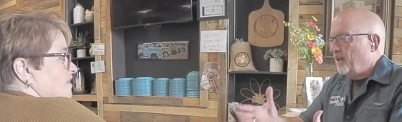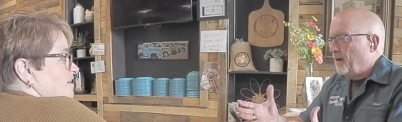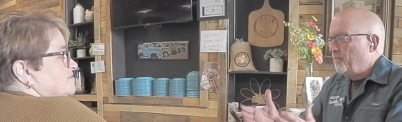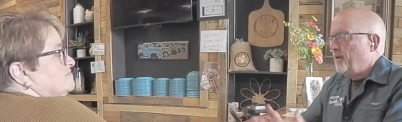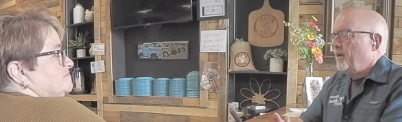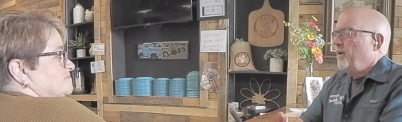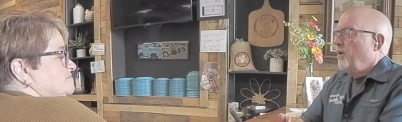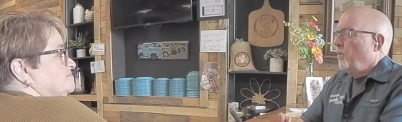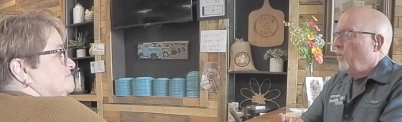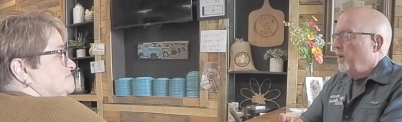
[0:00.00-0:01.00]
Speaker 1: right. up
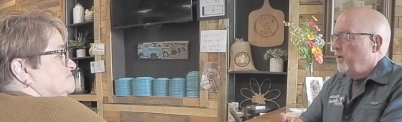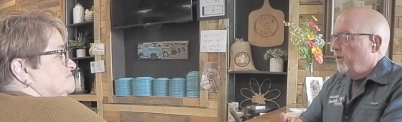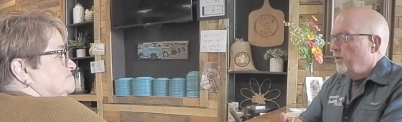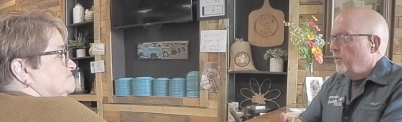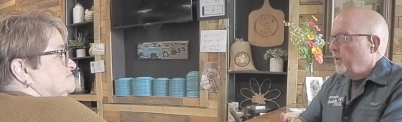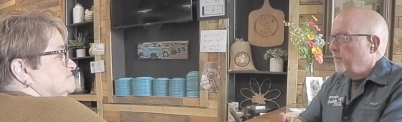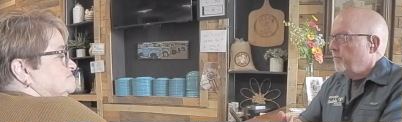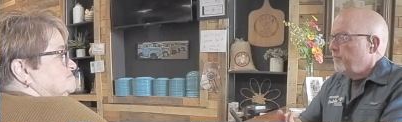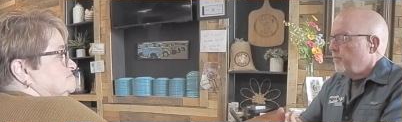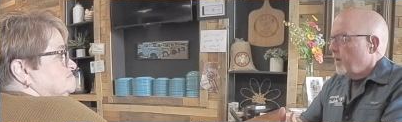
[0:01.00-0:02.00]
what you're doing.
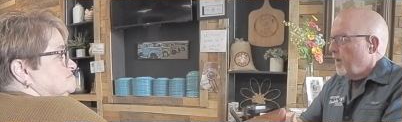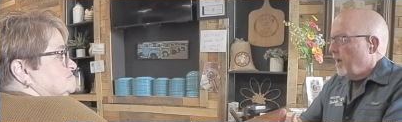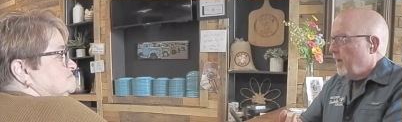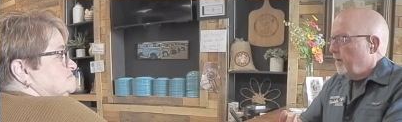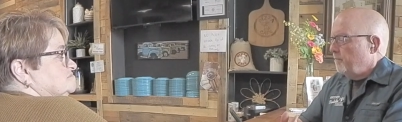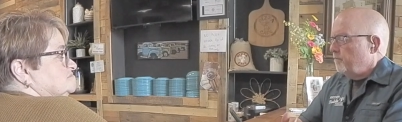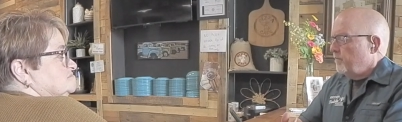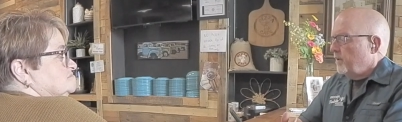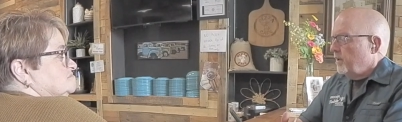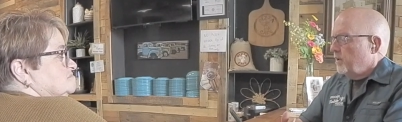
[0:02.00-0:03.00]
Um,
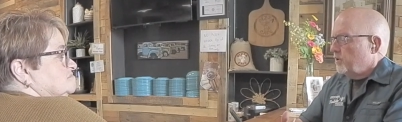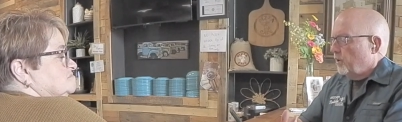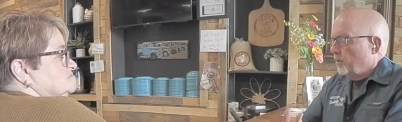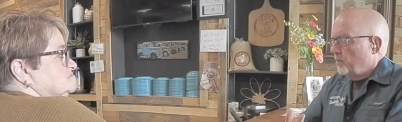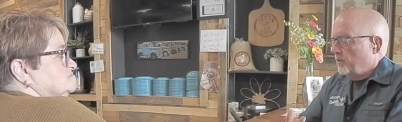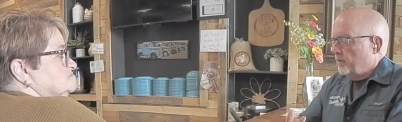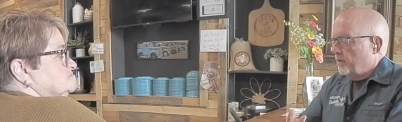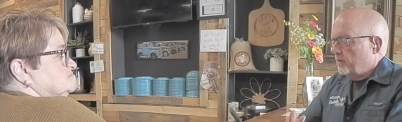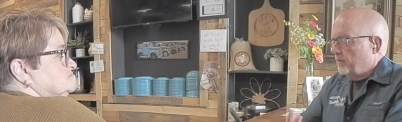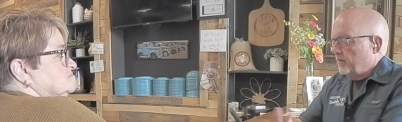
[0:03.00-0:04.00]
so
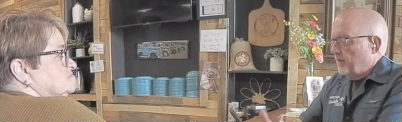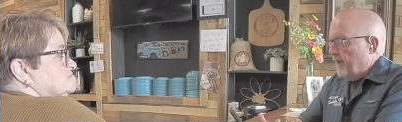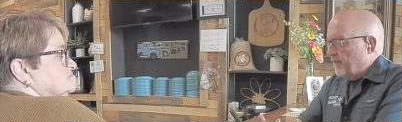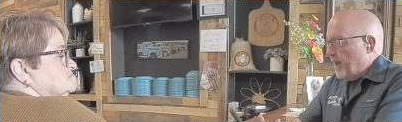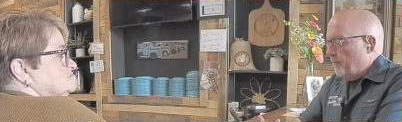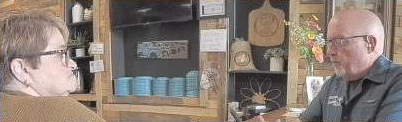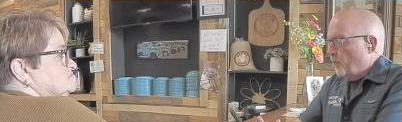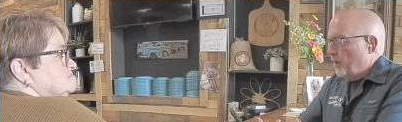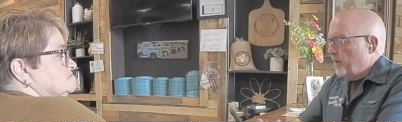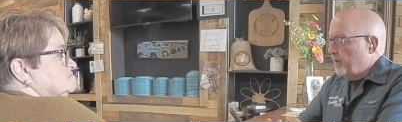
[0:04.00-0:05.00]
at that
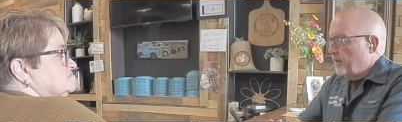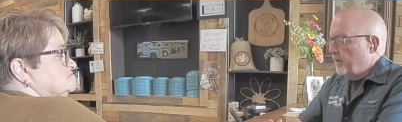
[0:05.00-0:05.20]
point,